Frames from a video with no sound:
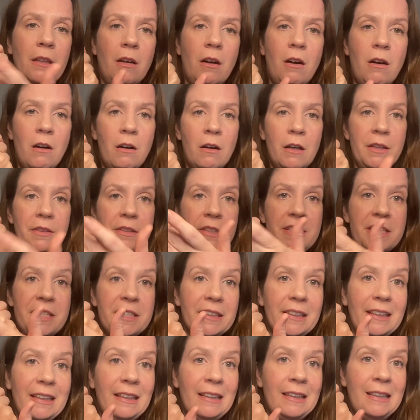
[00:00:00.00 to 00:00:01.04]
on the
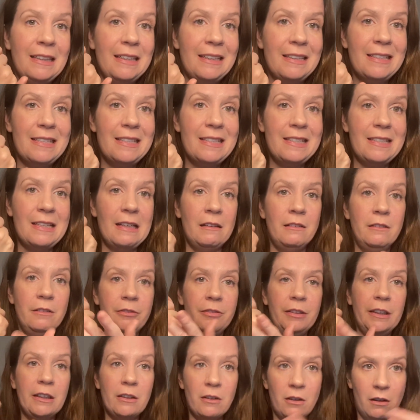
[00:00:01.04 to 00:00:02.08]
skin itself,
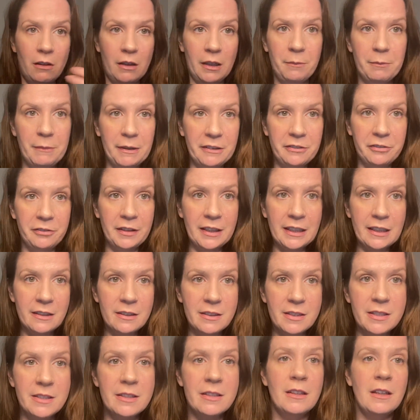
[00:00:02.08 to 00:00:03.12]
like on my
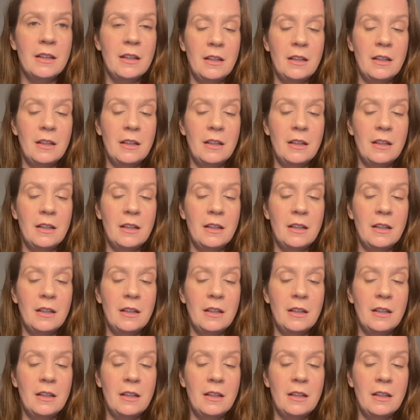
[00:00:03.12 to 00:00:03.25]
face,